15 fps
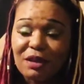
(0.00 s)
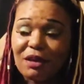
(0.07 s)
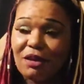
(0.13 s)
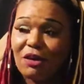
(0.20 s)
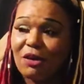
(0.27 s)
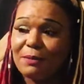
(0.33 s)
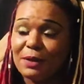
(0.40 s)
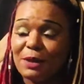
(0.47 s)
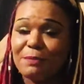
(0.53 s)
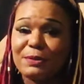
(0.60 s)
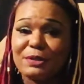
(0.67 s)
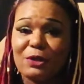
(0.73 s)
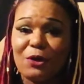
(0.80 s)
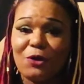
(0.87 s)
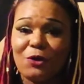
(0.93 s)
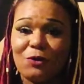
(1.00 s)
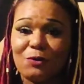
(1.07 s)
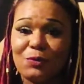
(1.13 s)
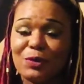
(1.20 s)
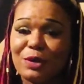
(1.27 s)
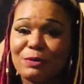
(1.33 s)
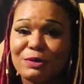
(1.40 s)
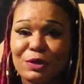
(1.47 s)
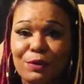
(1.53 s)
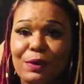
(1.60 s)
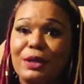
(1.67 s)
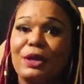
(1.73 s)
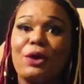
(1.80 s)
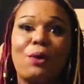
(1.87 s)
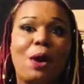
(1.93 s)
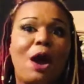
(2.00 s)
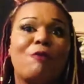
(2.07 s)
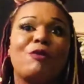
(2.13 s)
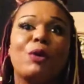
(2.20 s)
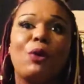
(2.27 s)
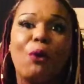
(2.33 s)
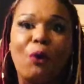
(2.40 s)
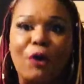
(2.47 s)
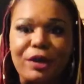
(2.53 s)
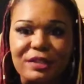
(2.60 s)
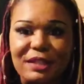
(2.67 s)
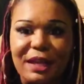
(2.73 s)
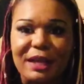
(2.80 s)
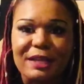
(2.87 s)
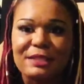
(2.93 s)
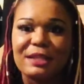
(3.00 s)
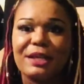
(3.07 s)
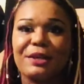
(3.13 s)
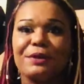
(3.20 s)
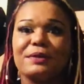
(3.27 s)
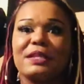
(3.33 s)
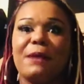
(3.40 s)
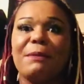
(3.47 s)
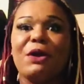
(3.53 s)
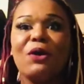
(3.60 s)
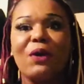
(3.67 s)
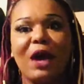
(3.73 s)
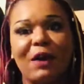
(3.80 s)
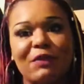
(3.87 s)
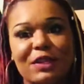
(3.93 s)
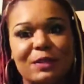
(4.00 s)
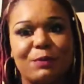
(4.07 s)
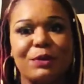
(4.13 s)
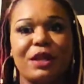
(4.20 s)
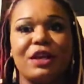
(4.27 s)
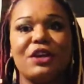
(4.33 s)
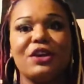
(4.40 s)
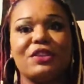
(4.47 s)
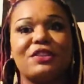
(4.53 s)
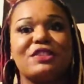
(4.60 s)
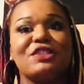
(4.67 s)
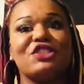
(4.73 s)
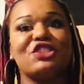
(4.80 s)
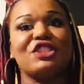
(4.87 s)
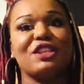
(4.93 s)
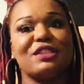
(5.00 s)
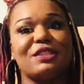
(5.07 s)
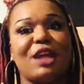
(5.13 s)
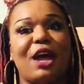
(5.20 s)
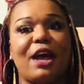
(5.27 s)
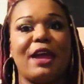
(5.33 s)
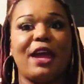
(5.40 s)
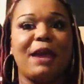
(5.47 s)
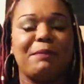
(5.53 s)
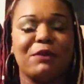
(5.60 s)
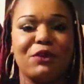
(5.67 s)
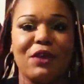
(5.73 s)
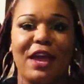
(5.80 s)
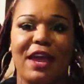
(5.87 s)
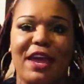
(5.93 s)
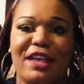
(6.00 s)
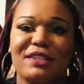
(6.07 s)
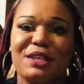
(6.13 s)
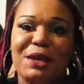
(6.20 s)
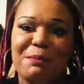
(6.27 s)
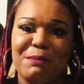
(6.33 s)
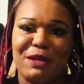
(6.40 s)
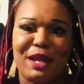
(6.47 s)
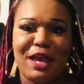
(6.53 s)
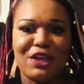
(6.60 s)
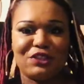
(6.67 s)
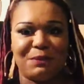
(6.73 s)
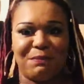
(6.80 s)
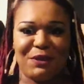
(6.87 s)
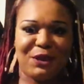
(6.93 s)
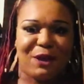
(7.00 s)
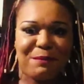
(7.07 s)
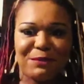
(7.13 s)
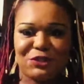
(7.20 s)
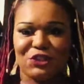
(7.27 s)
episode, when it was ready to go off, of course, like I said, every time it go off, that's when the good shit start happening, you guys. Malaysia pick up a